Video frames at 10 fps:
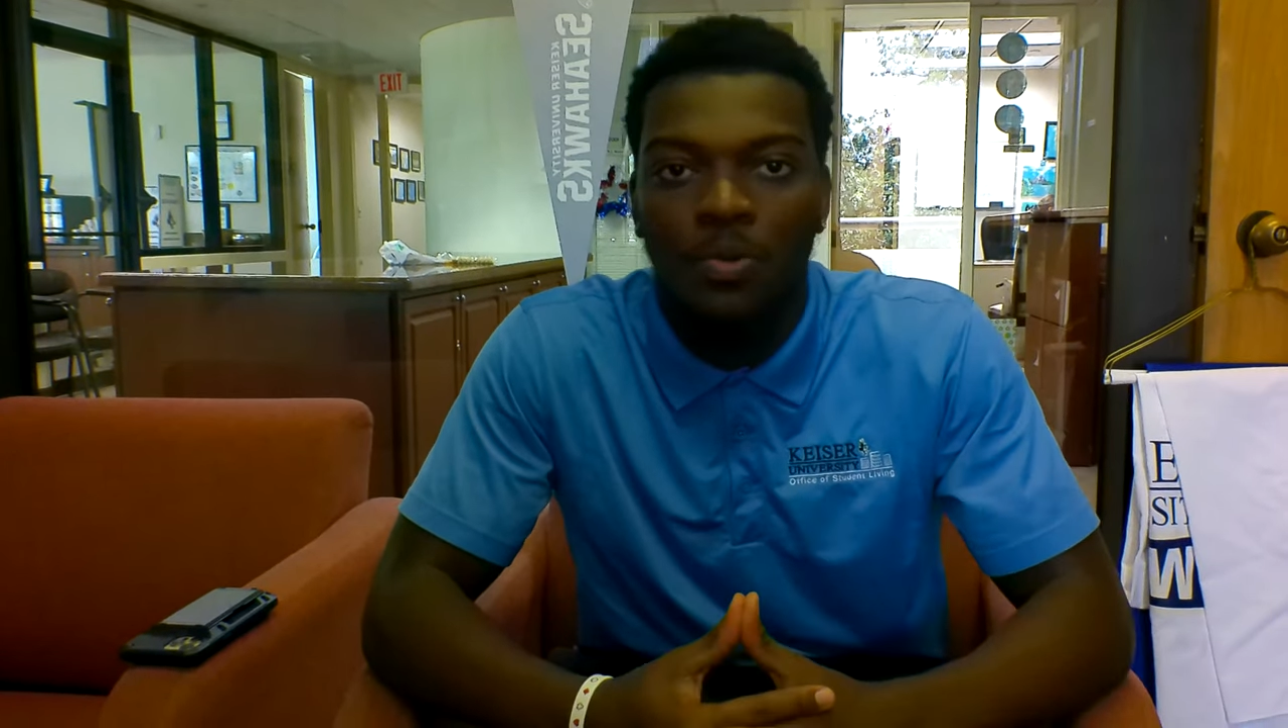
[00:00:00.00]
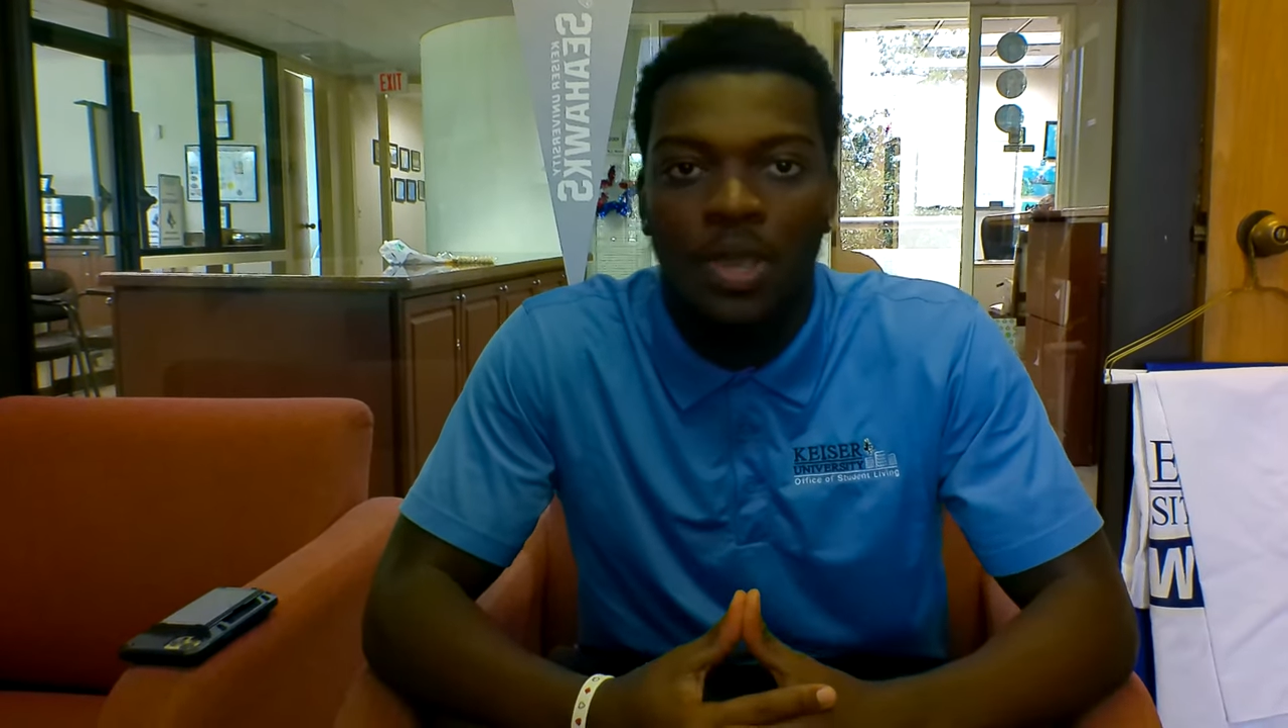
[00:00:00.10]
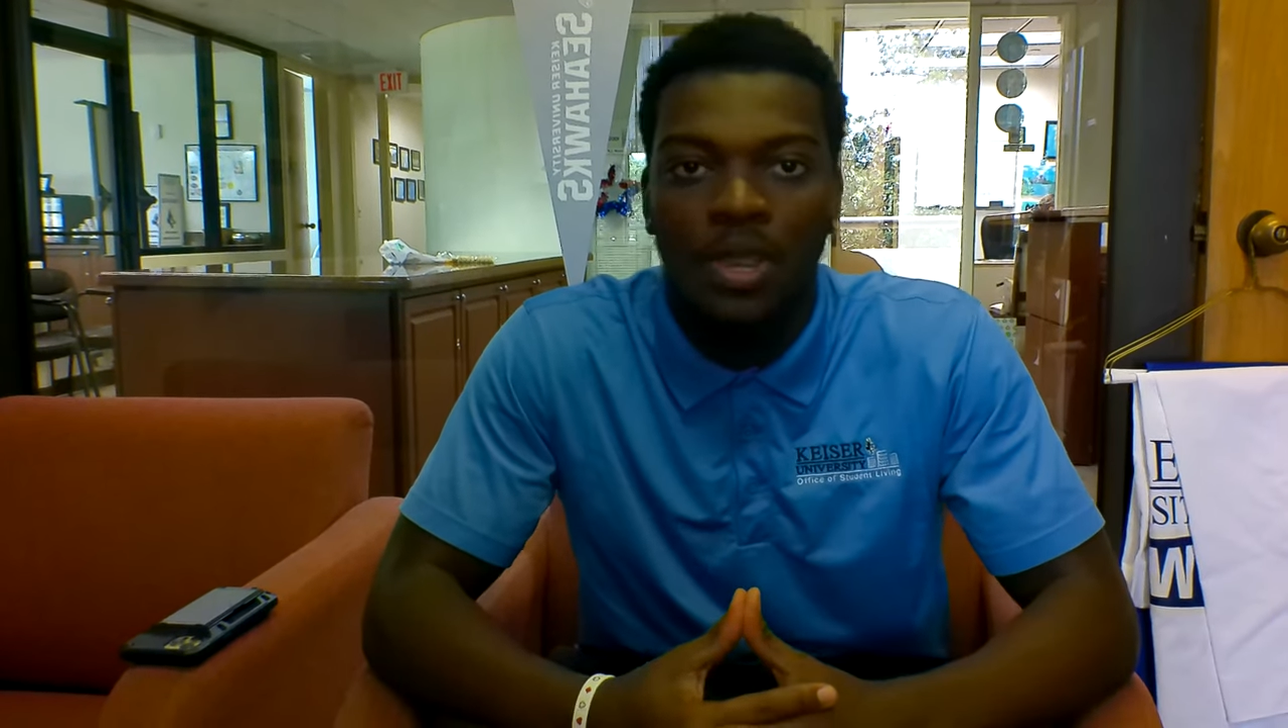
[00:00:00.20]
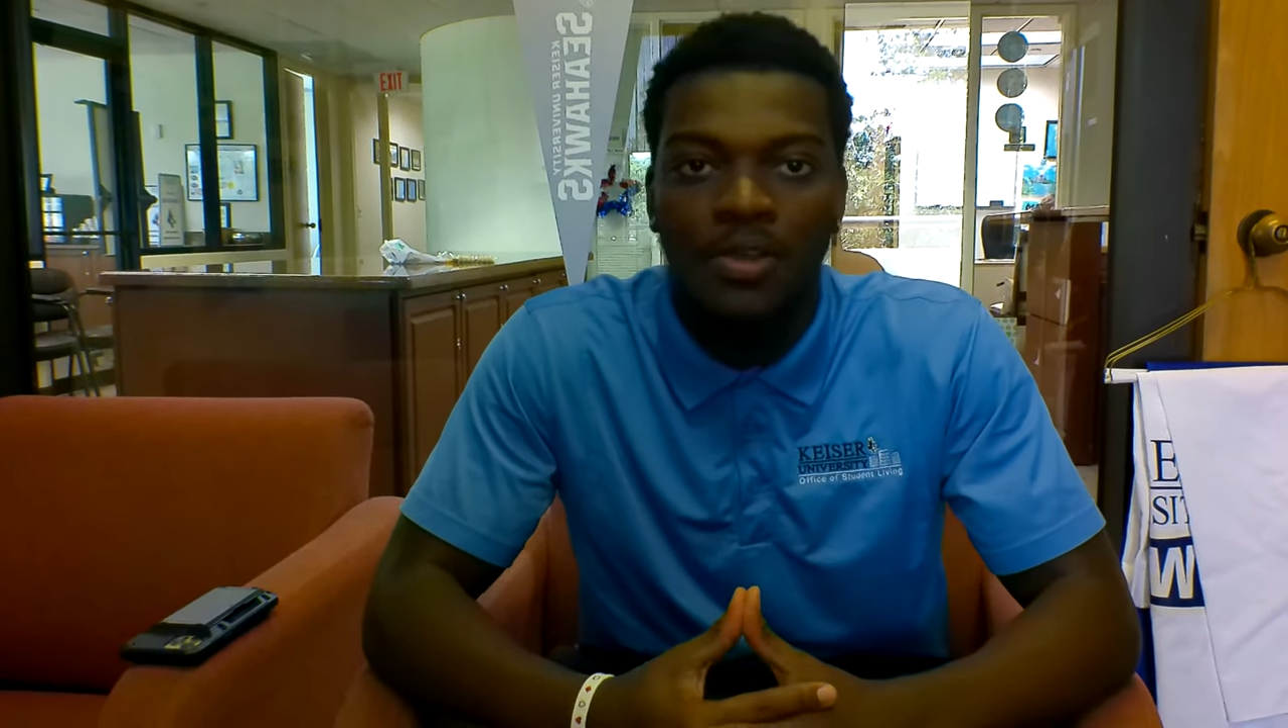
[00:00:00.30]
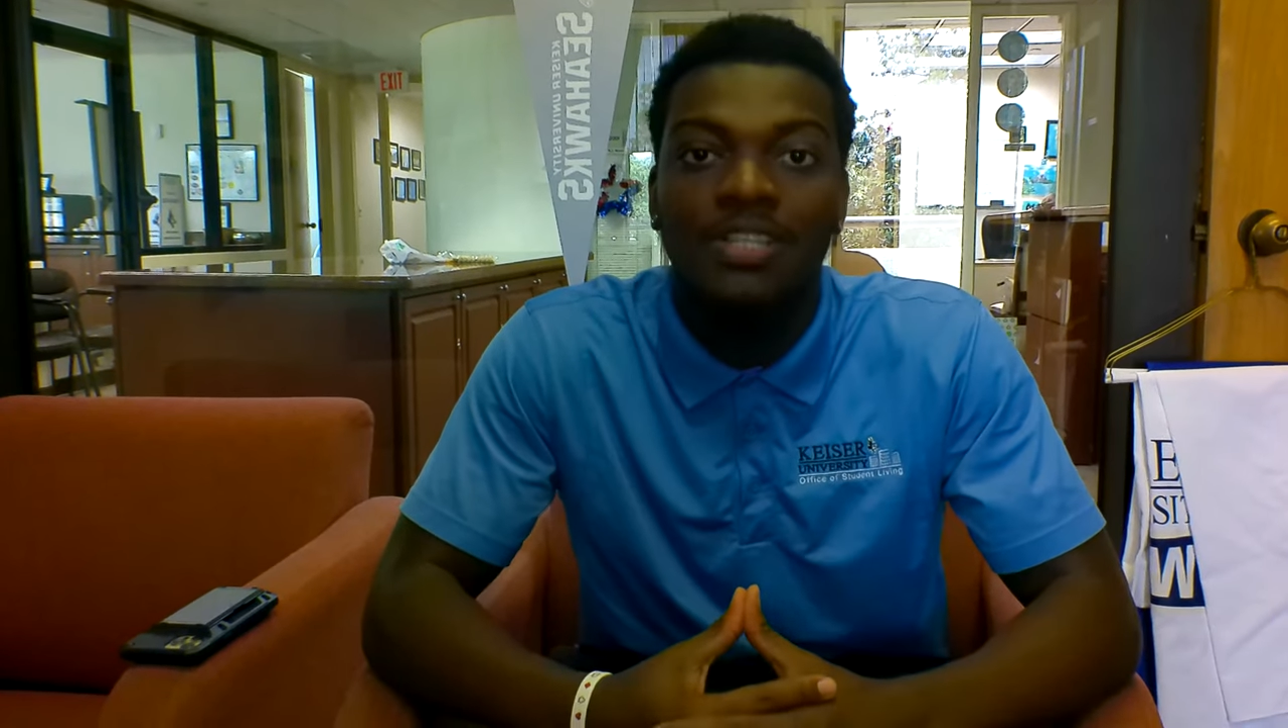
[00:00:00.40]

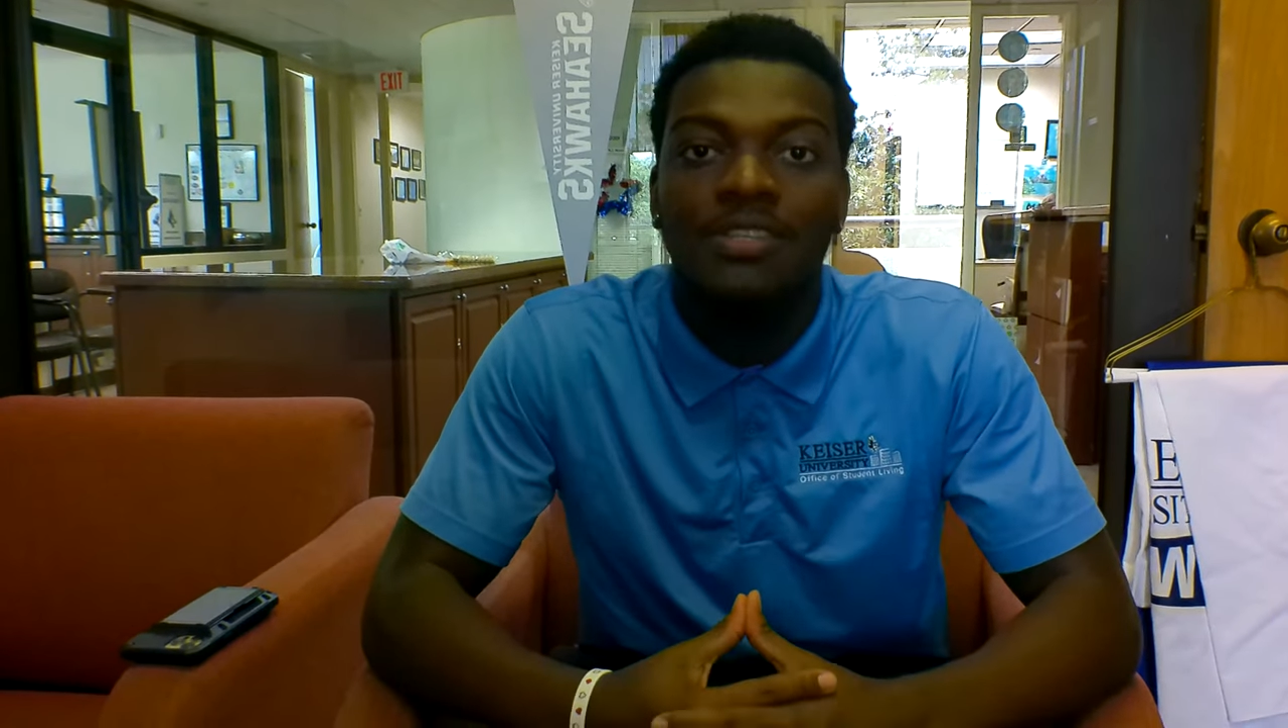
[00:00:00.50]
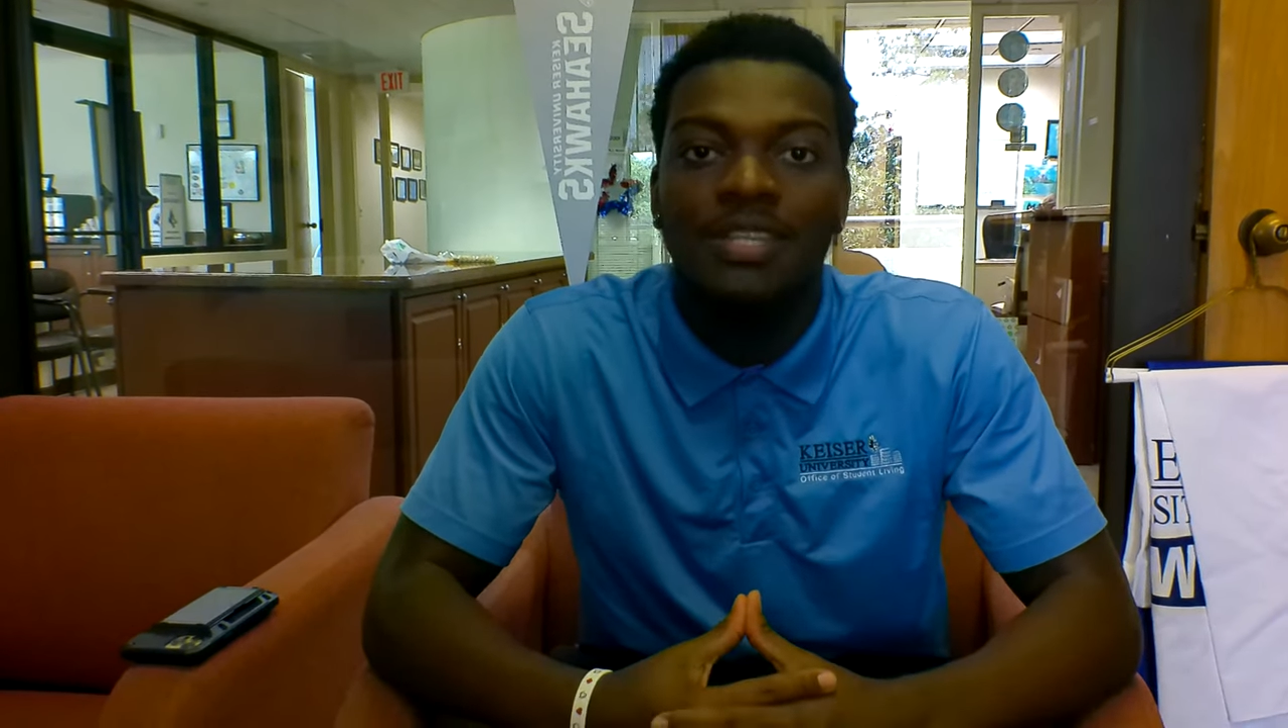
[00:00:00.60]
where it's